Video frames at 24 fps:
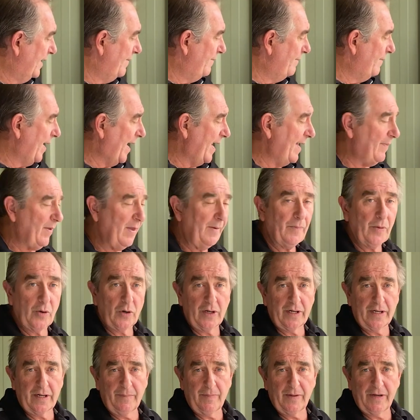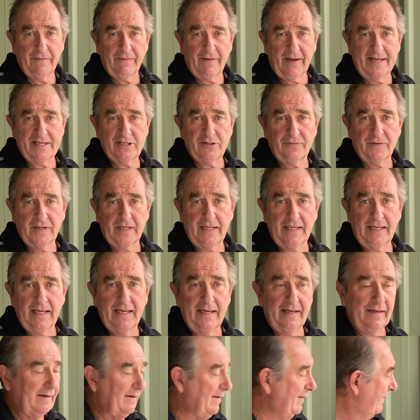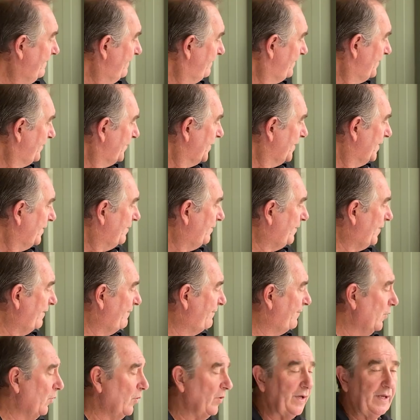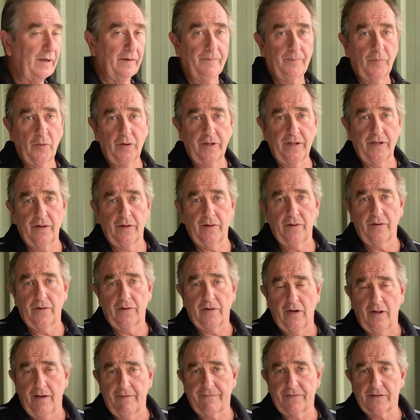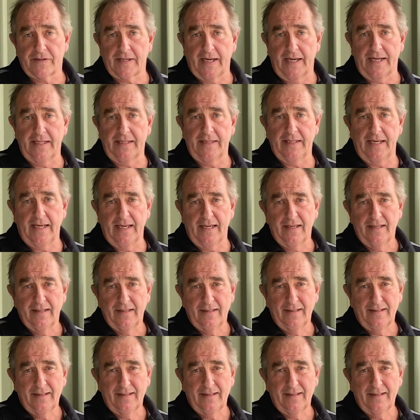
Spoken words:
maybe put a little bit of adjuvant in before you put your glyphosate in there.